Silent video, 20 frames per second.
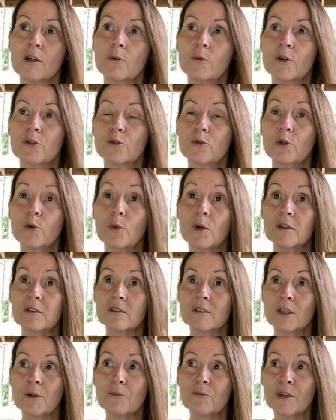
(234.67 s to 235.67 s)
whether we
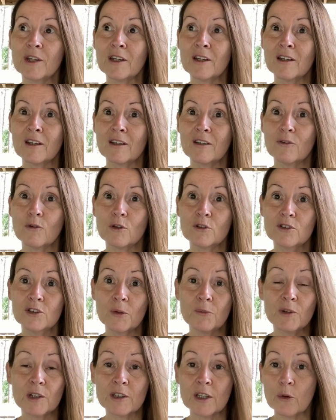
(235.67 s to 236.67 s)
want something or
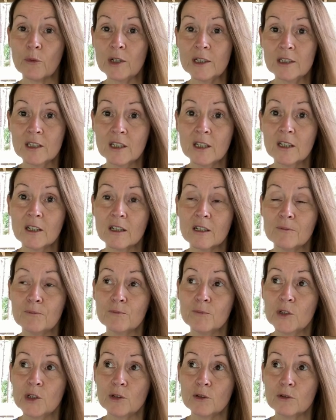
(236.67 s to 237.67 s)
something that we
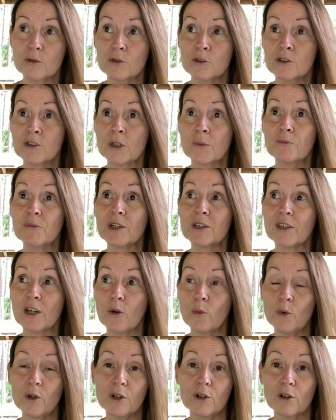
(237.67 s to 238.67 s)
did, you know, or something
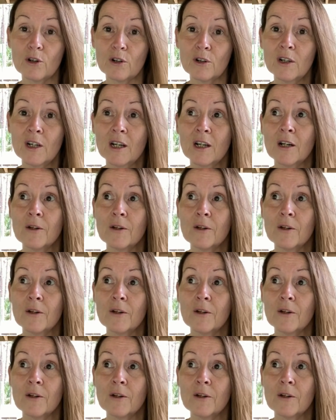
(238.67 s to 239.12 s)
that we are